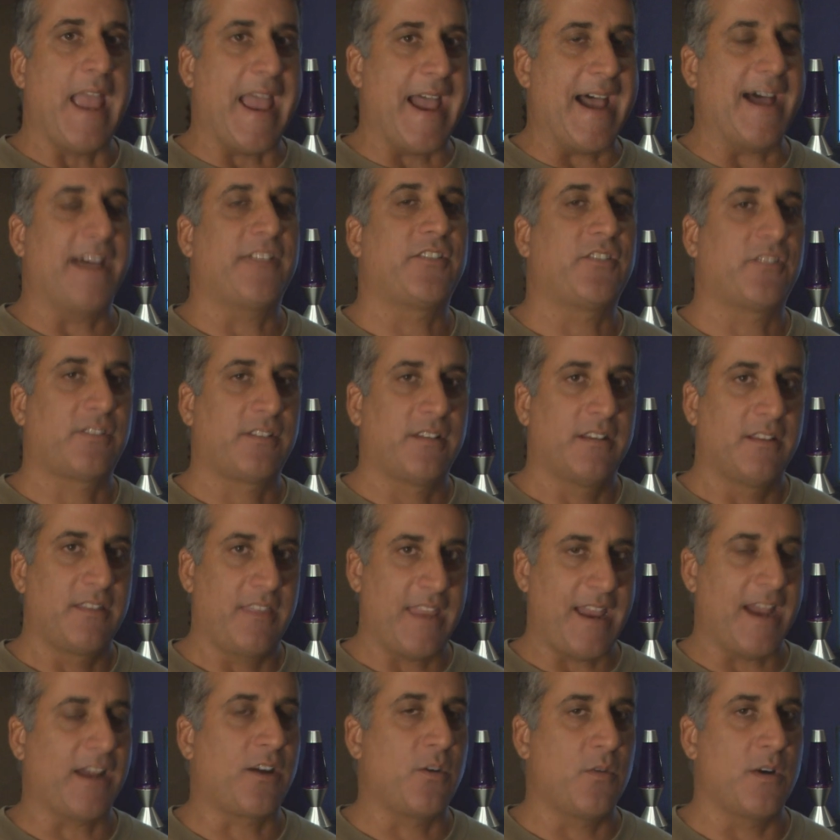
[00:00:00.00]
ask
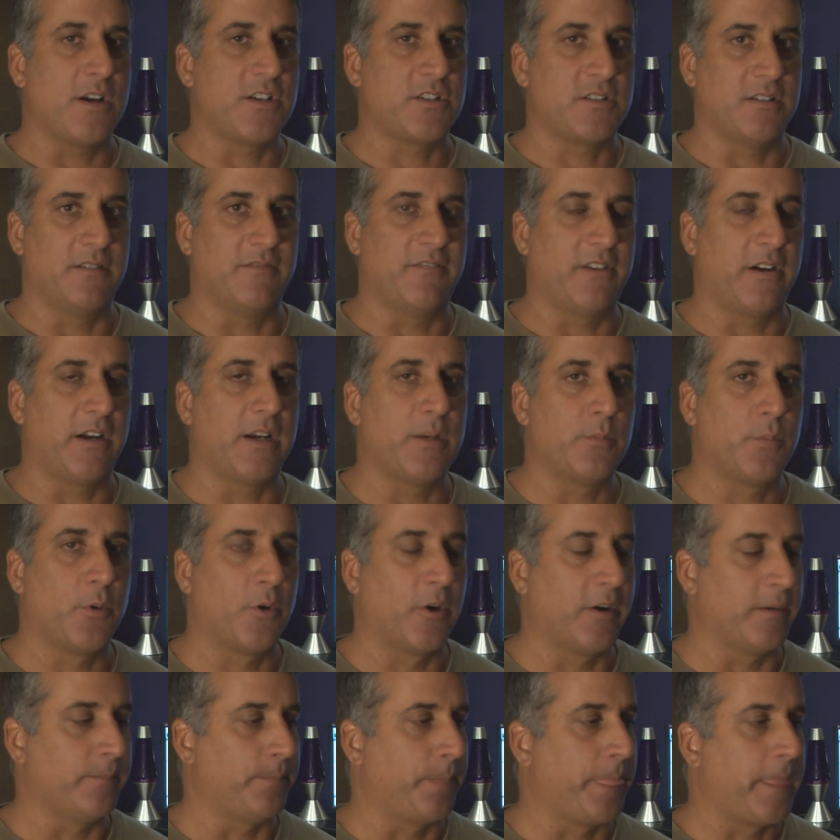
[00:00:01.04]
that question. Very
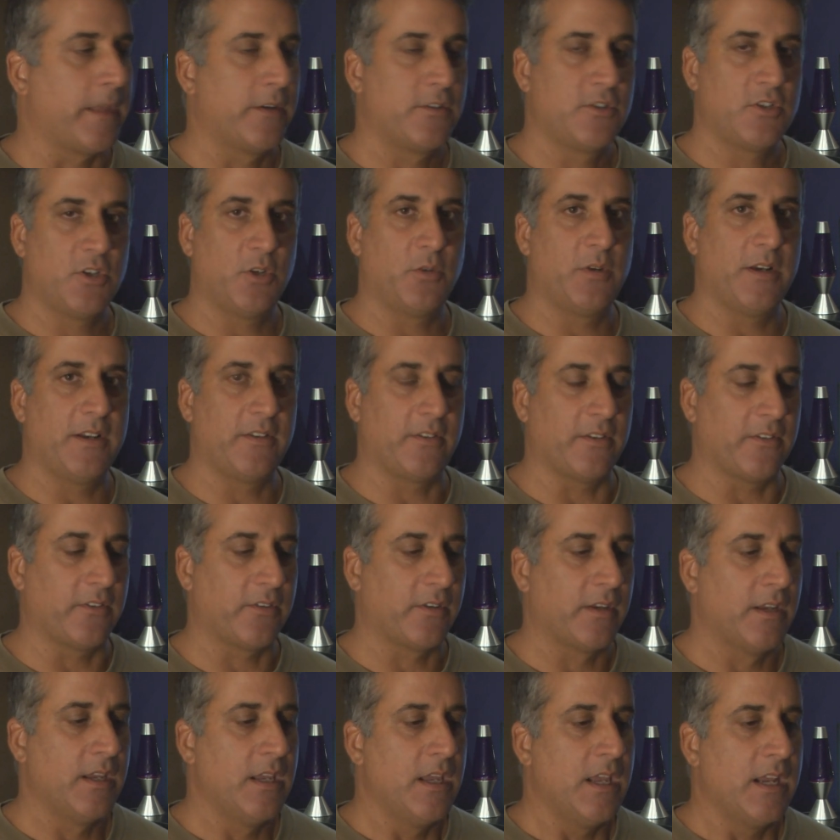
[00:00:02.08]
important. Two
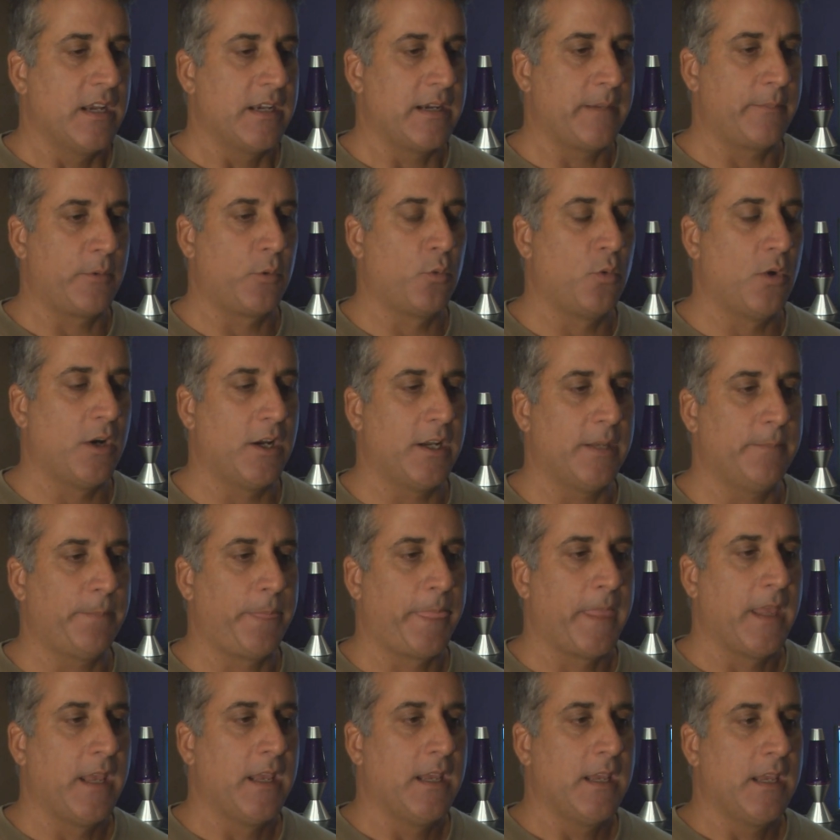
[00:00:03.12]
reasons. Number
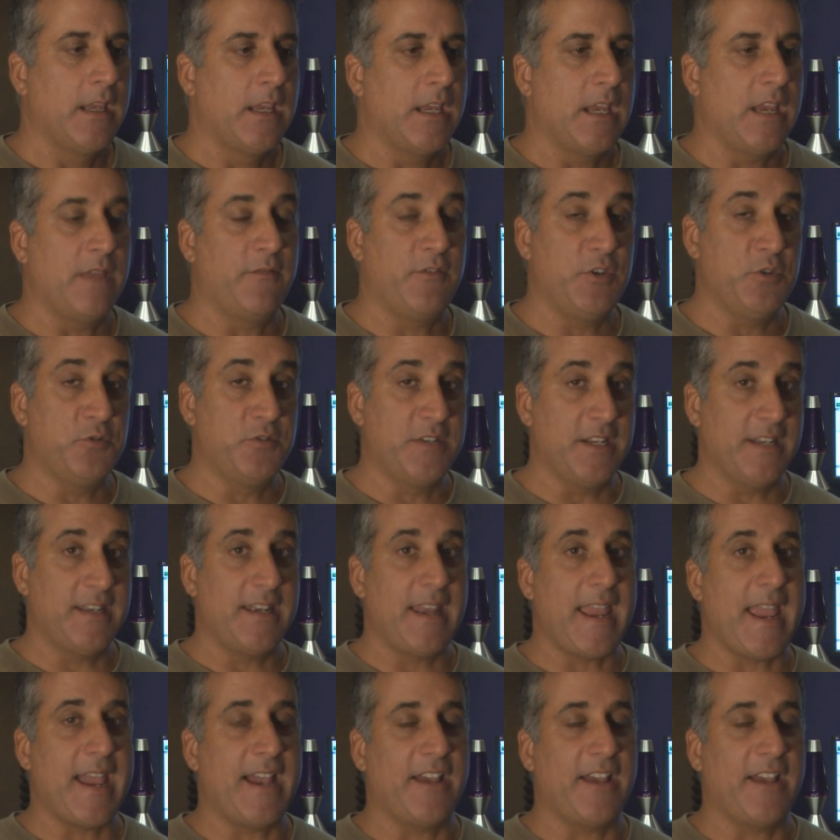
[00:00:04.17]
one, if you didn't